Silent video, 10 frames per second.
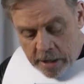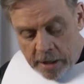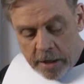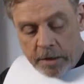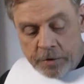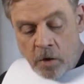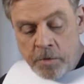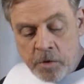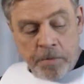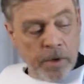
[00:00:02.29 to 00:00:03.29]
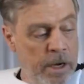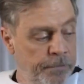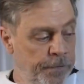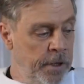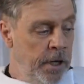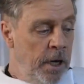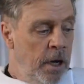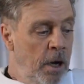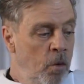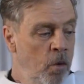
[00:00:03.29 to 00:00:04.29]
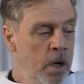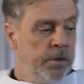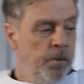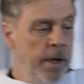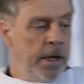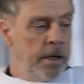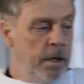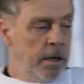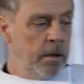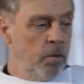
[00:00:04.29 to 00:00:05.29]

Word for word: me in a Stormtrooper outfit was when